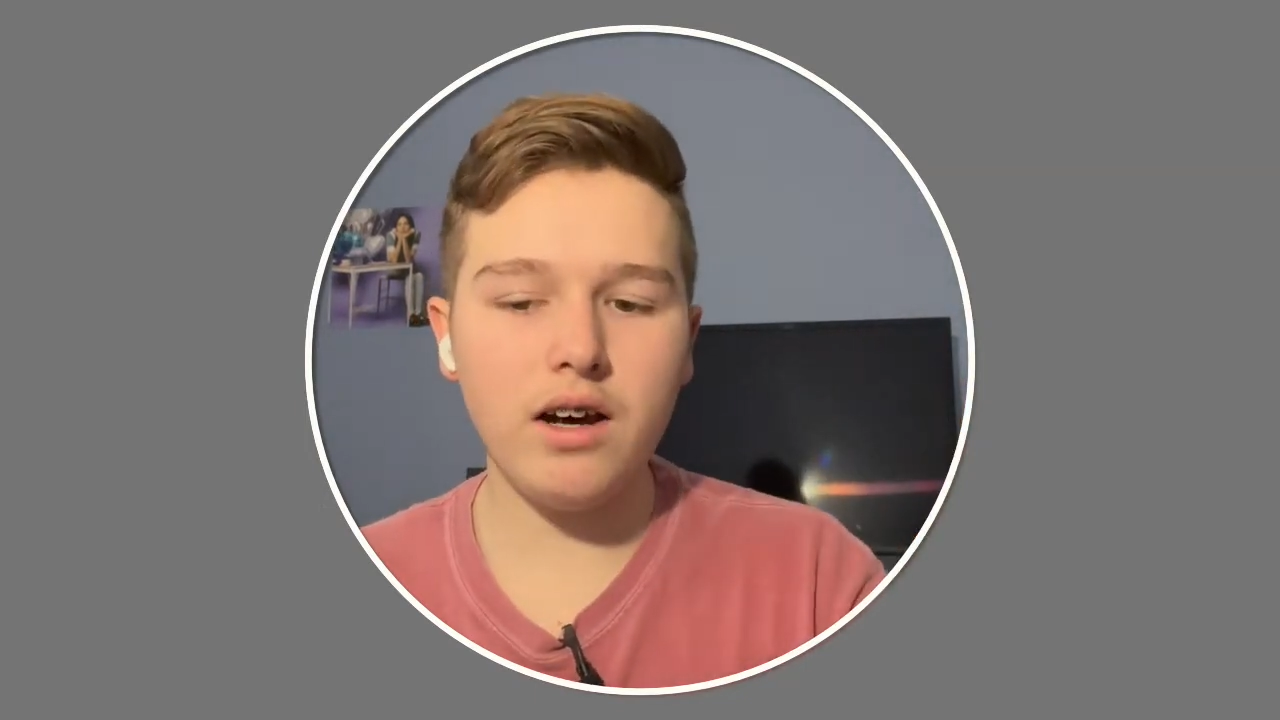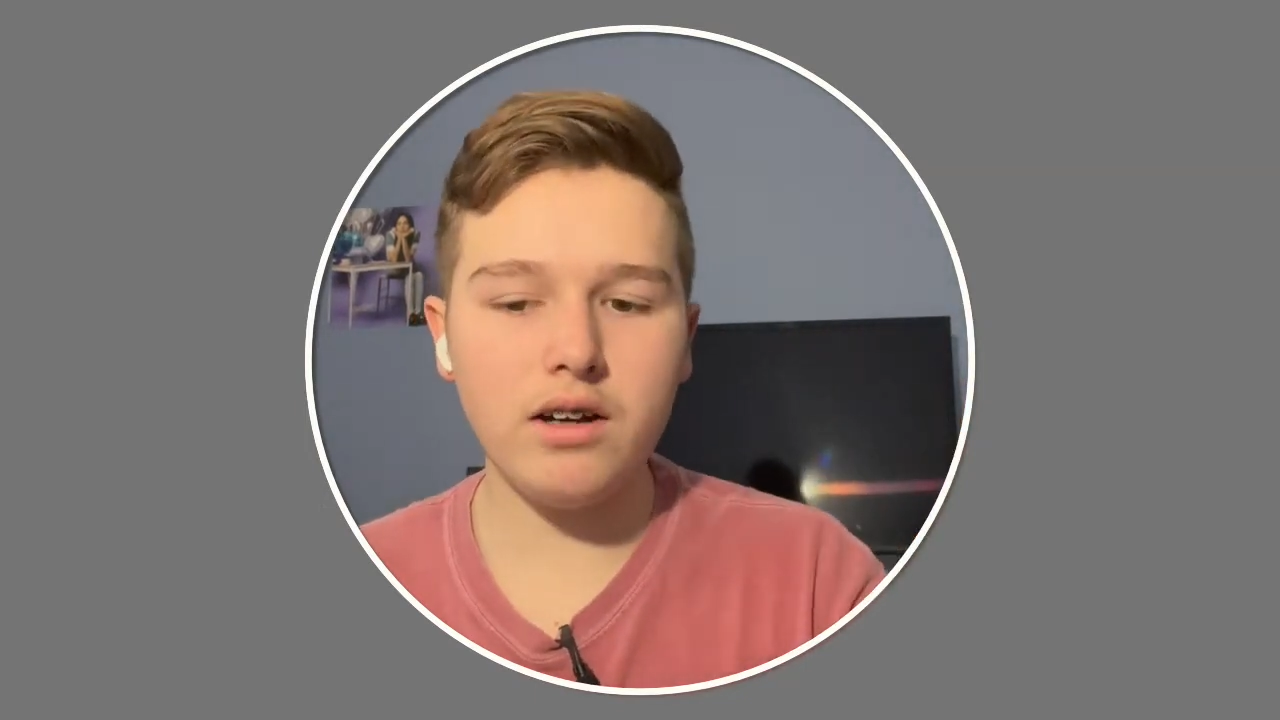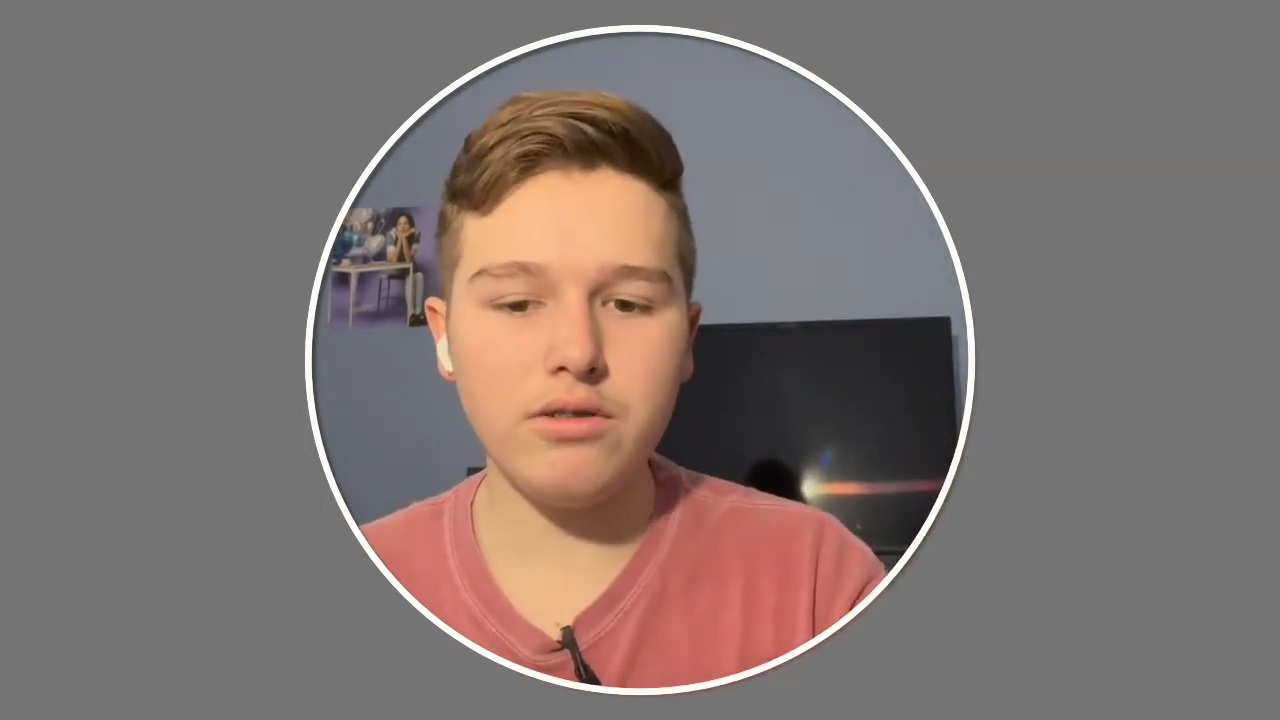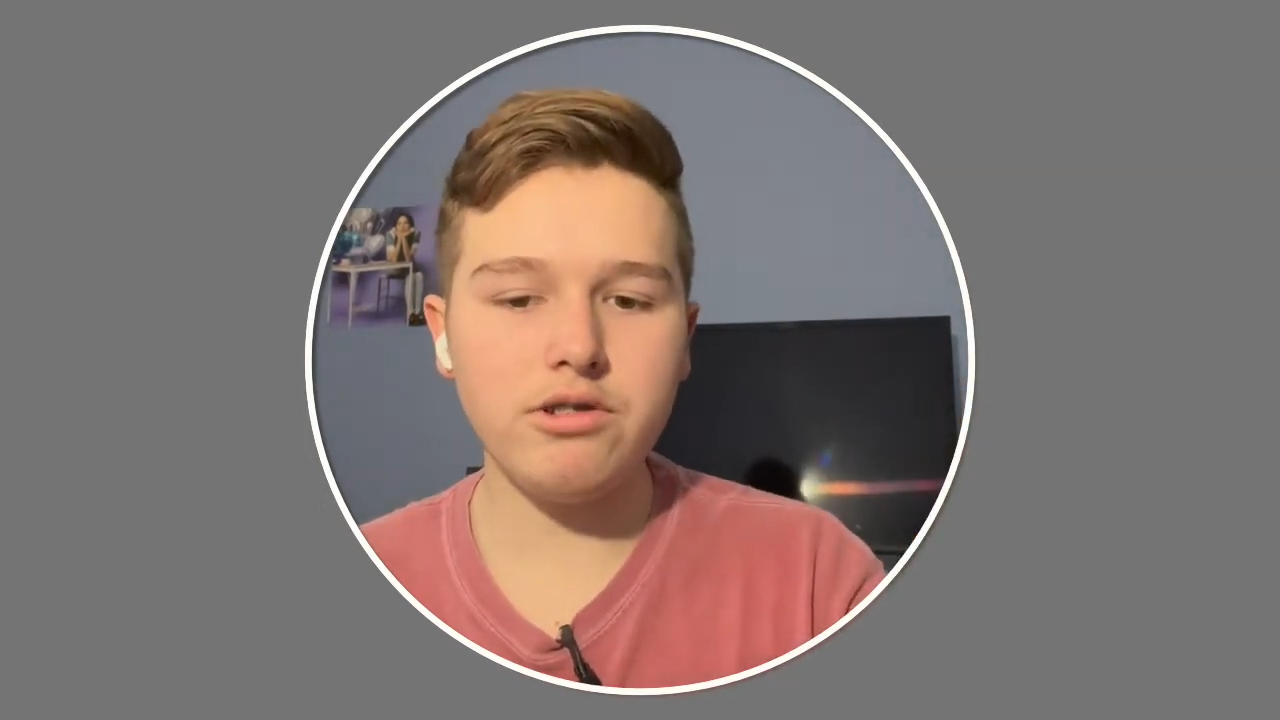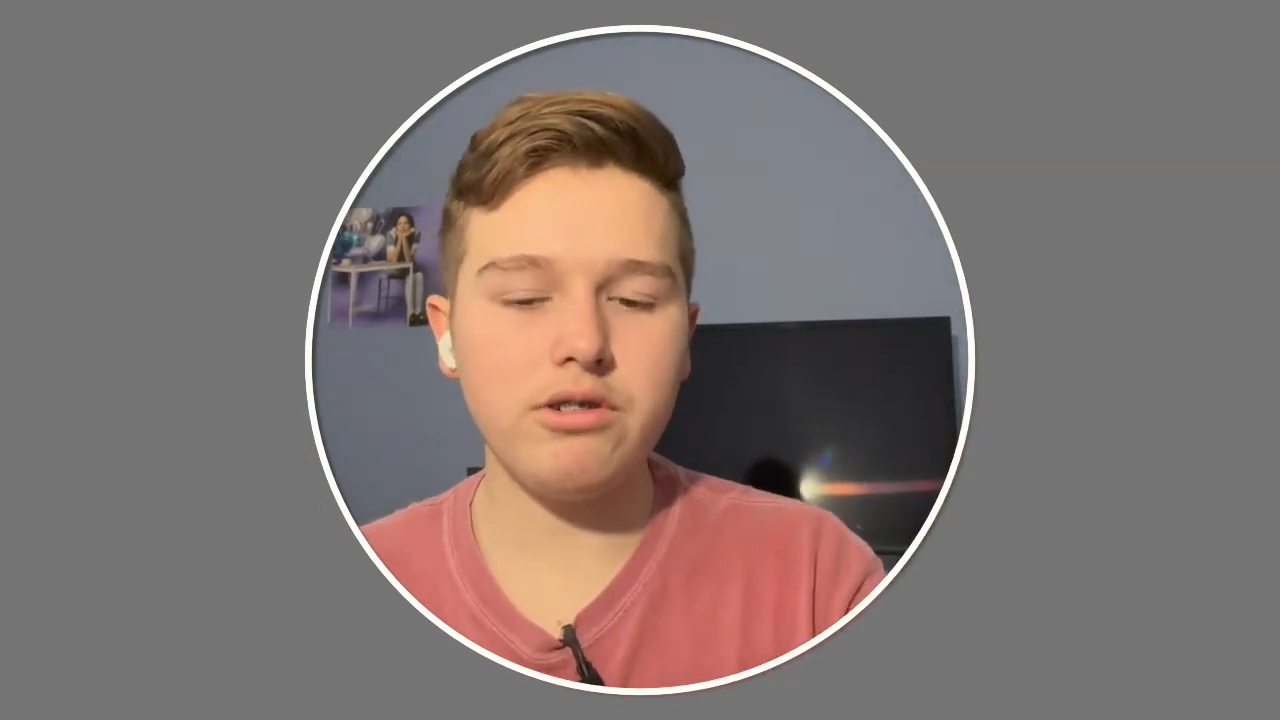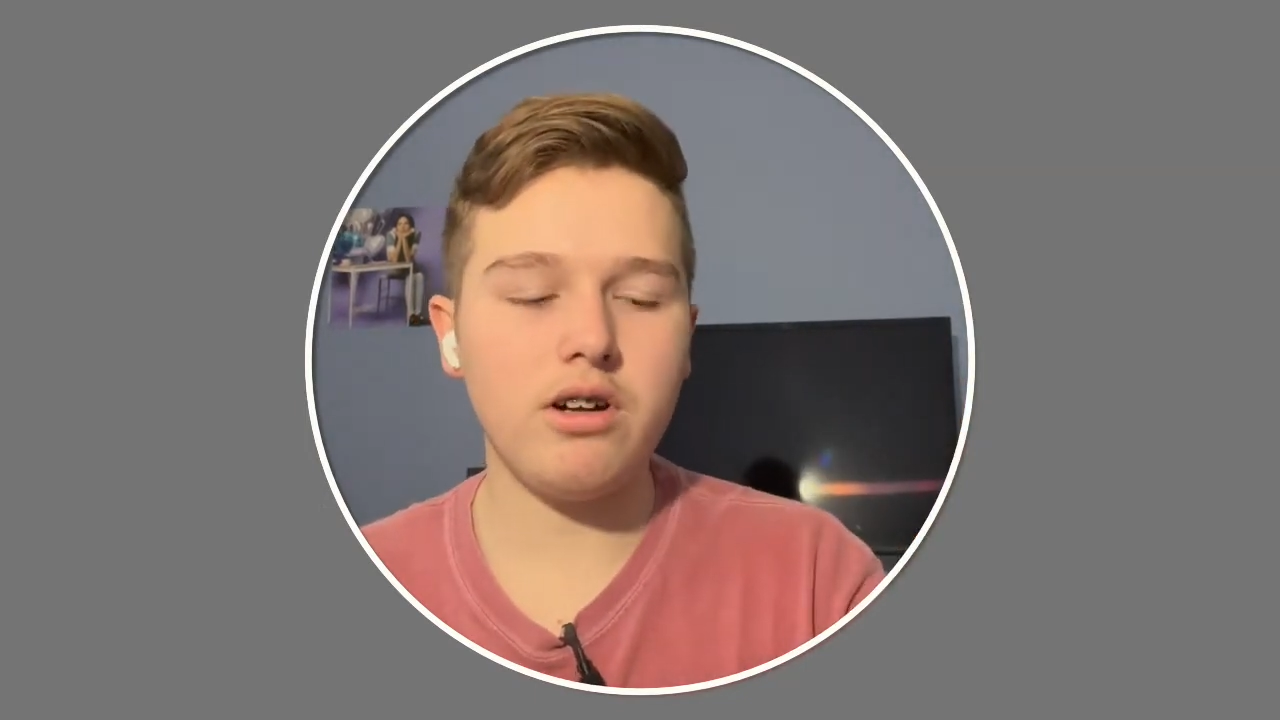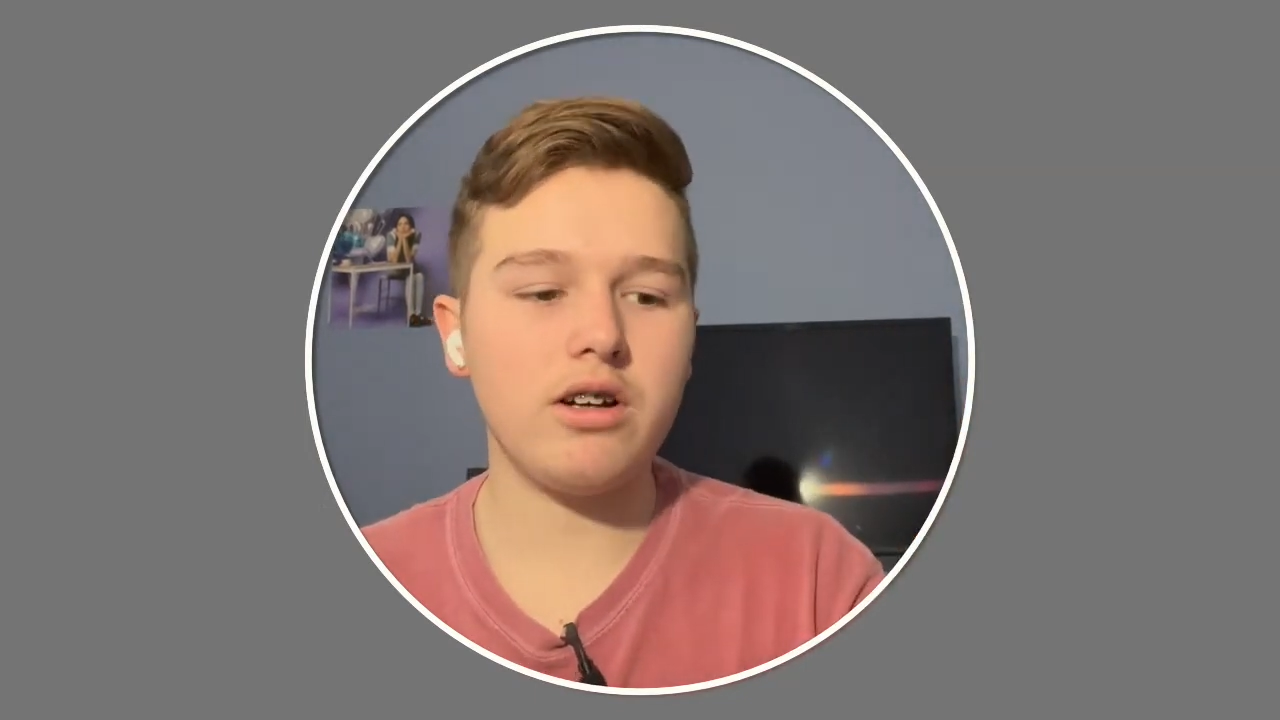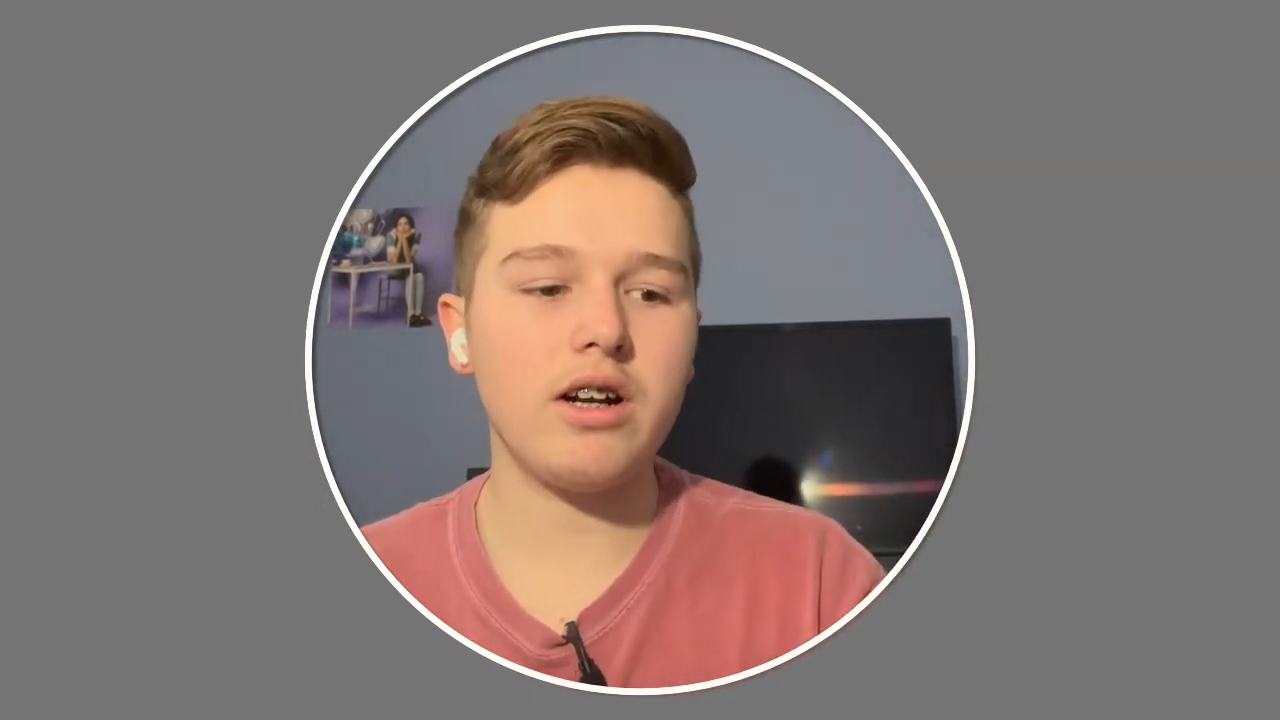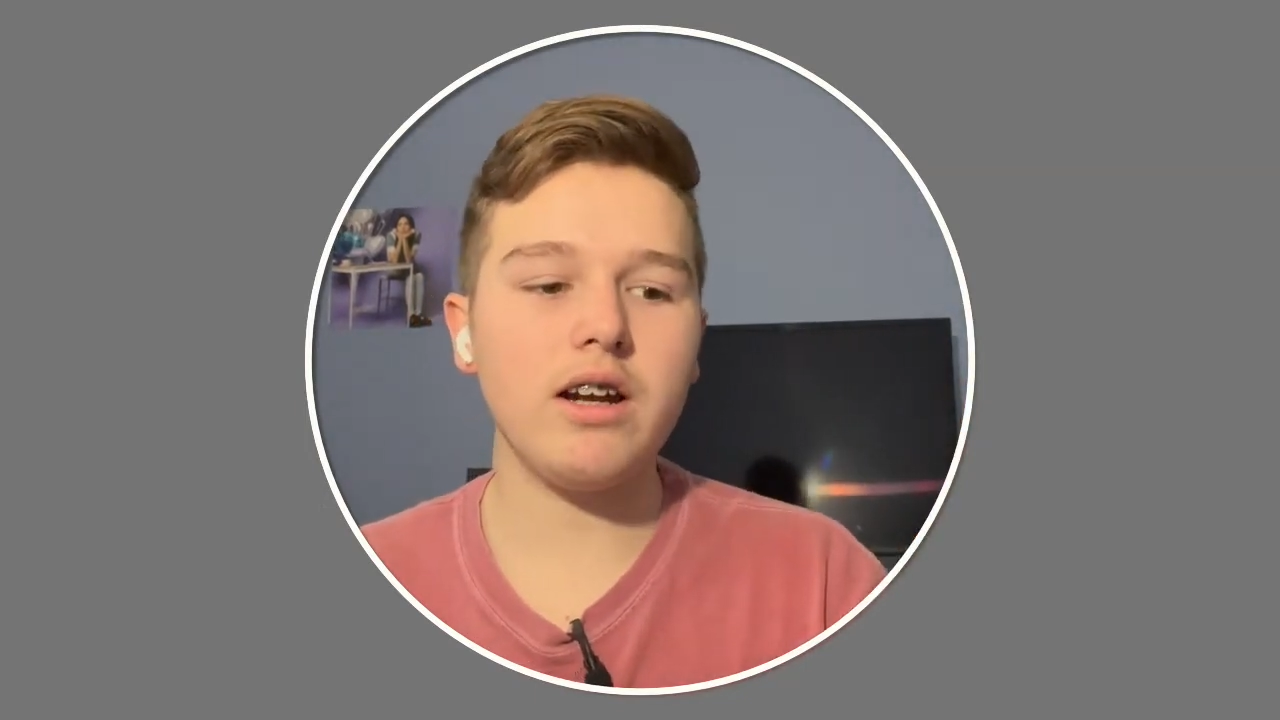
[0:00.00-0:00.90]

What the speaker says: autotune on her.